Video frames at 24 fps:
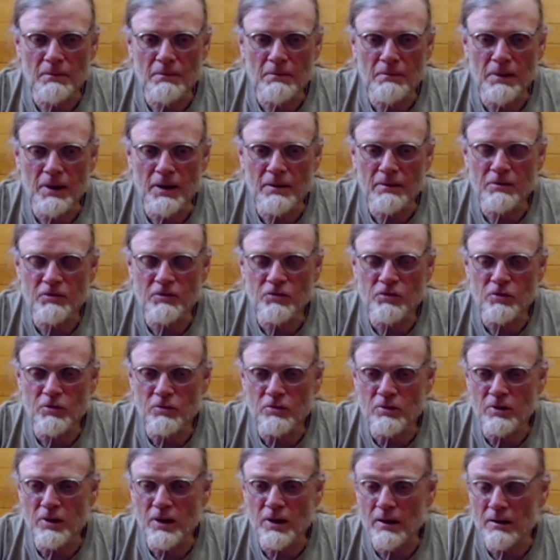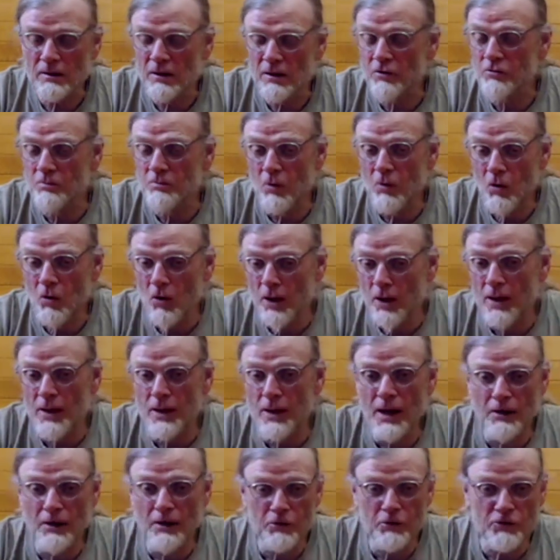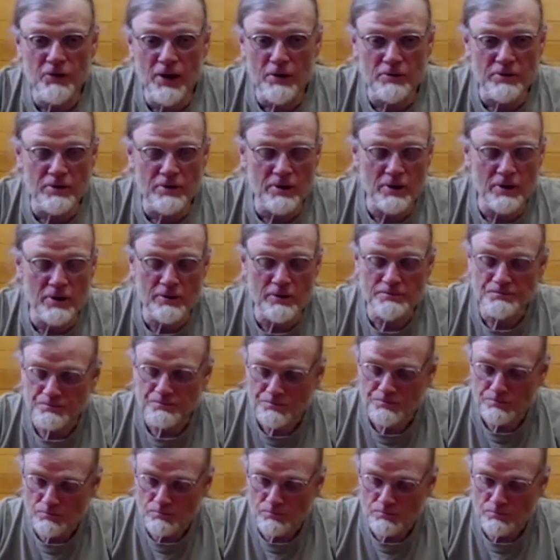But certainly, and this morning I was out there.